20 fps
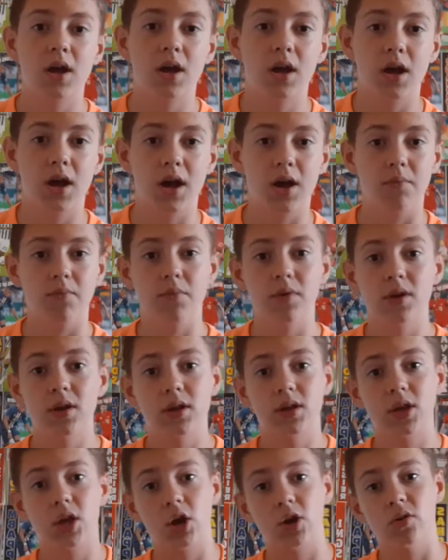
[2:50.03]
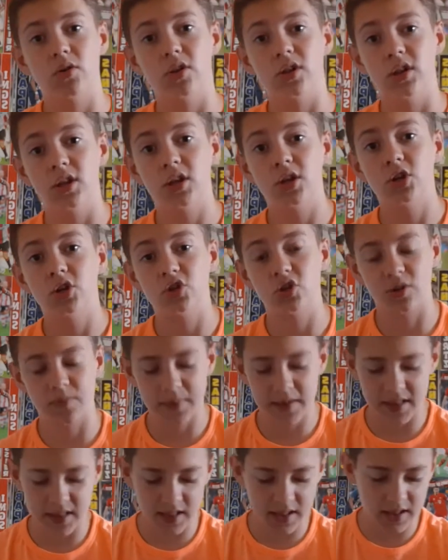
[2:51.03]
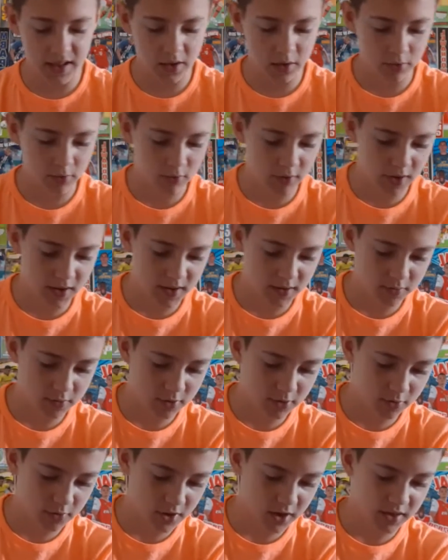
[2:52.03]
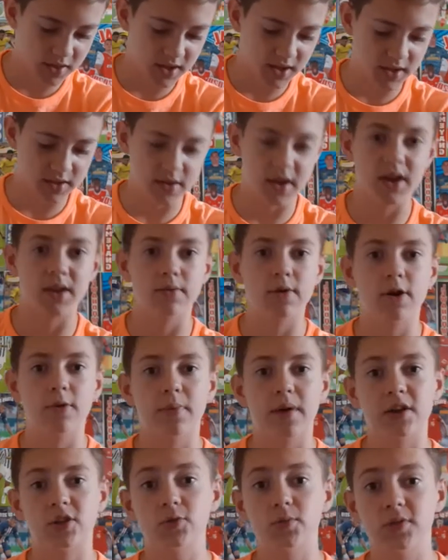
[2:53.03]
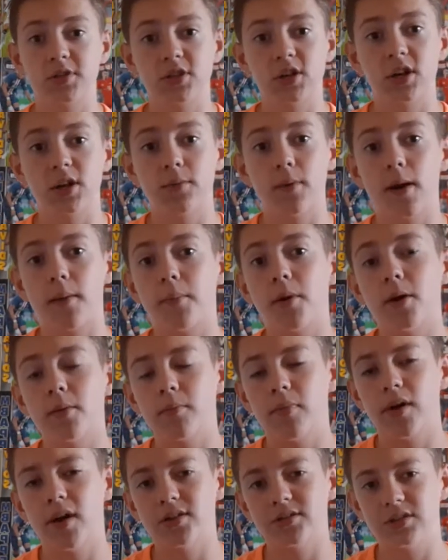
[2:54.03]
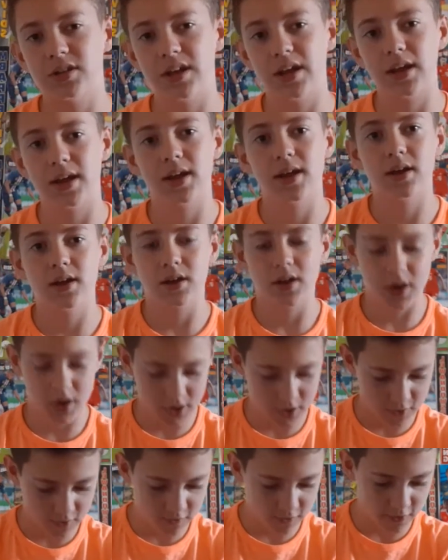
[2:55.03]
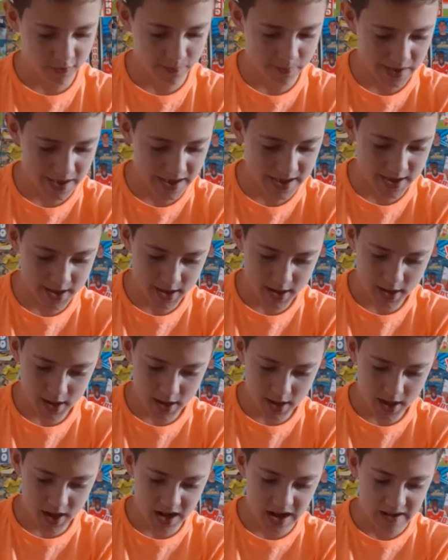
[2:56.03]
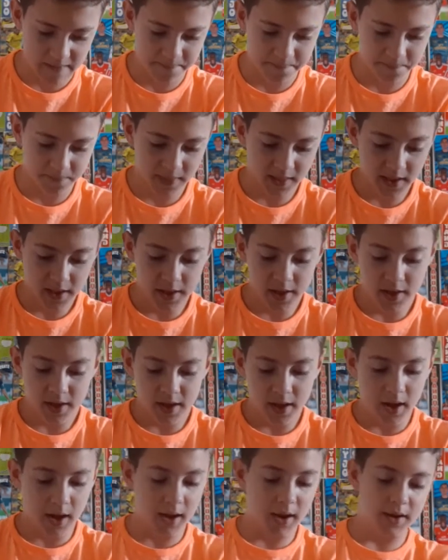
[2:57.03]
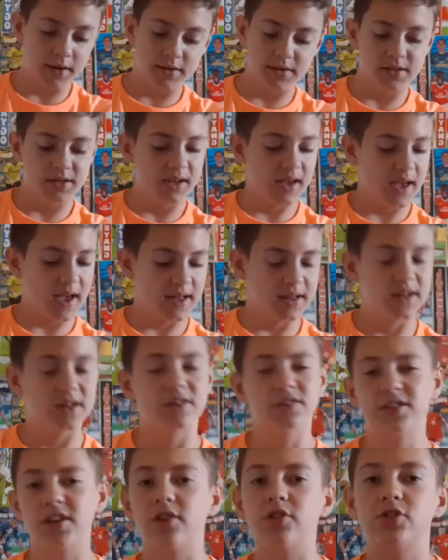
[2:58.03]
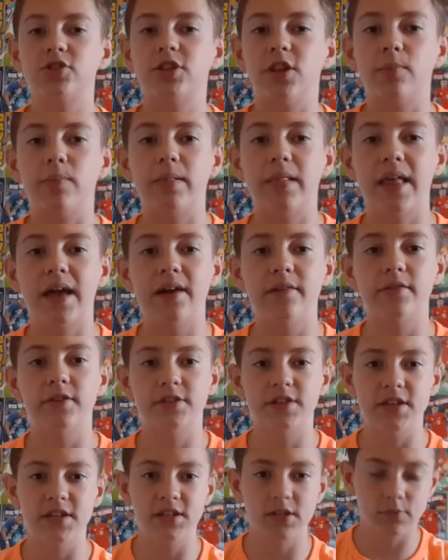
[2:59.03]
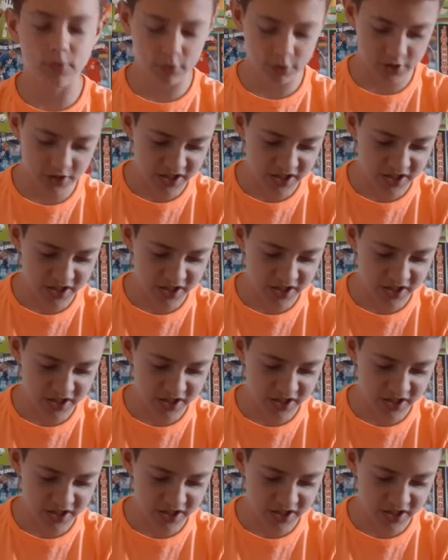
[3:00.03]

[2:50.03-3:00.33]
Go and drop it a little what you think of Danny Welbeck. Should we sign him up? Personally, no for me. And yeah, let's go on to the player of the season awards.